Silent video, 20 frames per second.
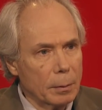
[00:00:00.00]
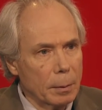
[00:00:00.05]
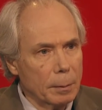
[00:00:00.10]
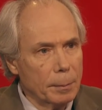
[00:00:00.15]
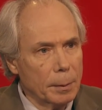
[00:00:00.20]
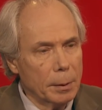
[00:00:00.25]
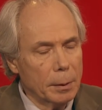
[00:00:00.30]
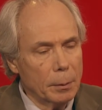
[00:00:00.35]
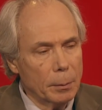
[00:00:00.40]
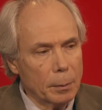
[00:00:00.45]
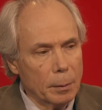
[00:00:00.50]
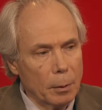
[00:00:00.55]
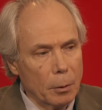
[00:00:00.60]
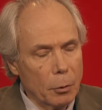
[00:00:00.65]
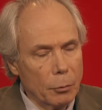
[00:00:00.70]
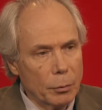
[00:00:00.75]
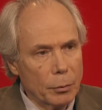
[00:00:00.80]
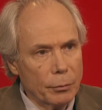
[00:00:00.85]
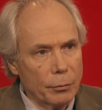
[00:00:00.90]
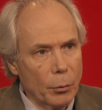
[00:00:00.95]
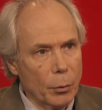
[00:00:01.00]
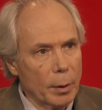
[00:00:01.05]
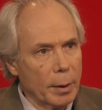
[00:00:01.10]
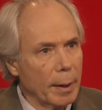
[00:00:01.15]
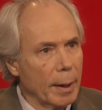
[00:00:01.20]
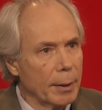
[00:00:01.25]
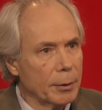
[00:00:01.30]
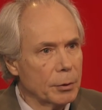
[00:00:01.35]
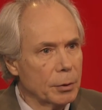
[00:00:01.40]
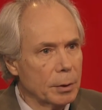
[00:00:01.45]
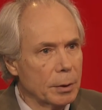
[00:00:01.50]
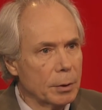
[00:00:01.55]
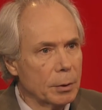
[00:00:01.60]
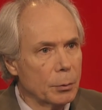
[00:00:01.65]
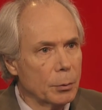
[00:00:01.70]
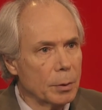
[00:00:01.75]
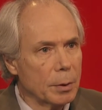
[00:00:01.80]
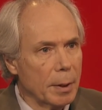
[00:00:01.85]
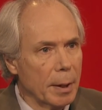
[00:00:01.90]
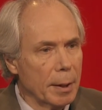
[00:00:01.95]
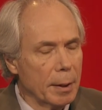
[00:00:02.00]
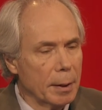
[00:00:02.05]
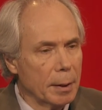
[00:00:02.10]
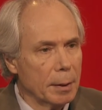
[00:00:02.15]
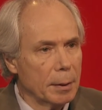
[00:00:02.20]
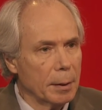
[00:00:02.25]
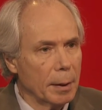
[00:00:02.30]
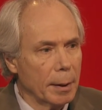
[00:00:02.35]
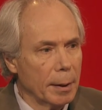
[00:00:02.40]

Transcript: I mean, there were over 40 hostages who were taken,